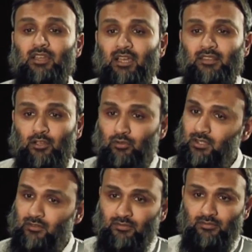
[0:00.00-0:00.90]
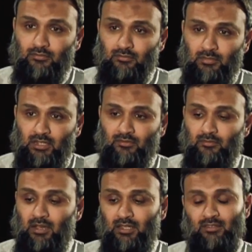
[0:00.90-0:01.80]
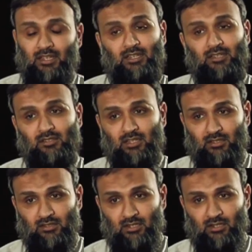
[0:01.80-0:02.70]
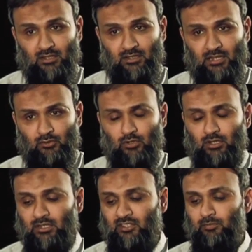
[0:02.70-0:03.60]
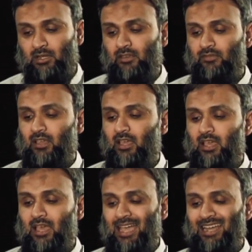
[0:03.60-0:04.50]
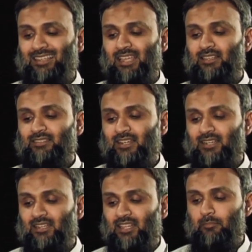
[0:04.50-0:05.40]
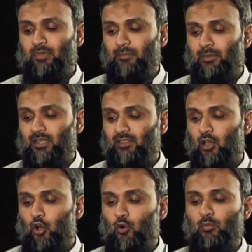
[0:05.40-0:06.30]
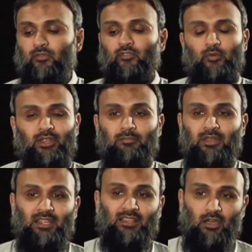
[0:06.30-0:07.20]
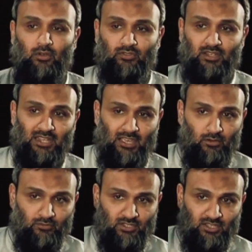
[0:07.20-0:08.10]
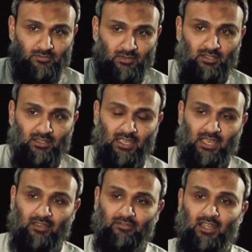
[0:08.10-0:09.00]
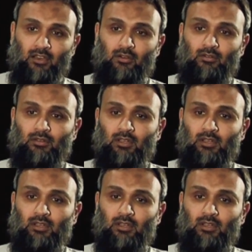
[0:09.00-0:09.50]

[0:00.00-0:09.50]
Yeah, they could have believed, but they took disbelief and they settled their people in the home of ruin, meaning that on the day of judgment they have now